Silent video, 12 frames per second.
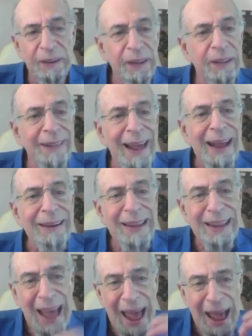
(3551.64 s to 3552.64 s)
That
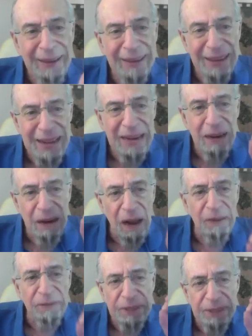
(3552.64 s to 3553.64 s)
act in and
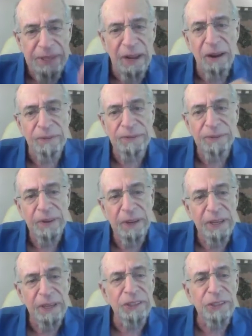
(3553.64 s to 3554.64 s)
of itself
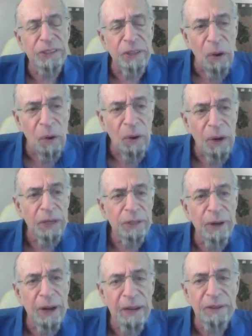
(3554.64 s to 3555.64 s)
is so
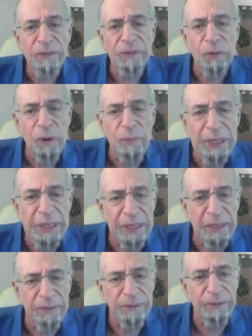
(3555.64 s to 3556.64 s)

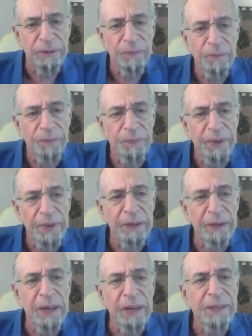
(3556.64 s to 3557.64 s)
transformative.
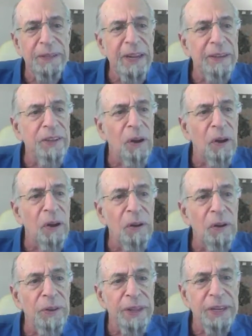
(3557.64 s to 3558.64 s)
It sets
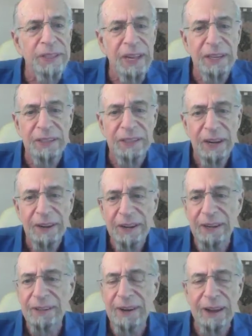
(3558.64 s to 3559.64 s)
all these things.
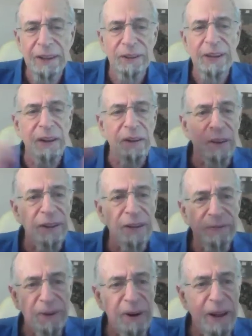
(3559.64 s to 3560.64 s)
It's like you take all
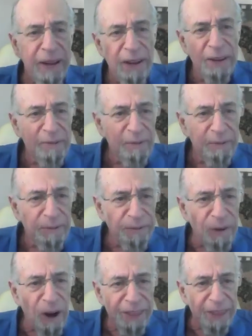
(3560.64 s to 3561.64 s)
this very
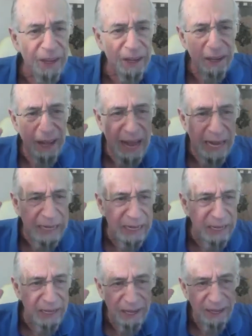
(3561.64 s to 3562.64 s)
frothy,
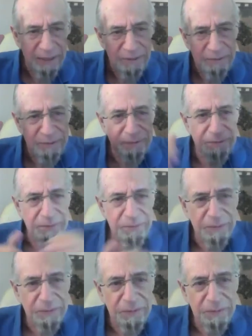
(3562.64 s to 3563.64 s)
heady,
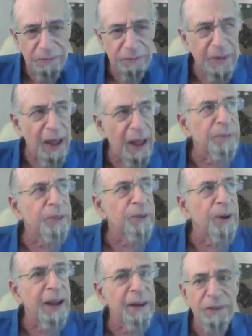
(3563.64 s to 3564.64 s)

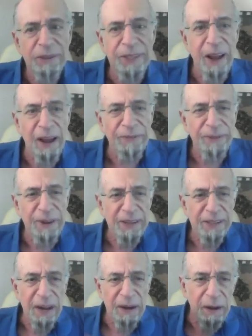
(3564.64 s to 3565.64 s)
abstract stuff, and
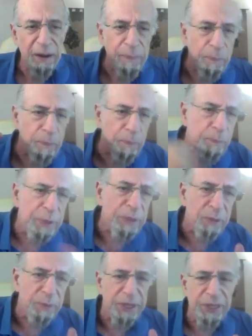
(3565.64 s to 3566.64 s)
suddenly,
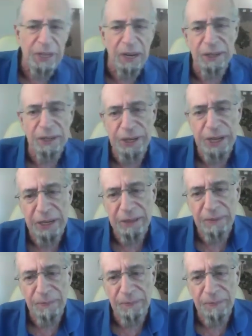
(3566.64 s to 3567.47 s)
boom, it's concrete.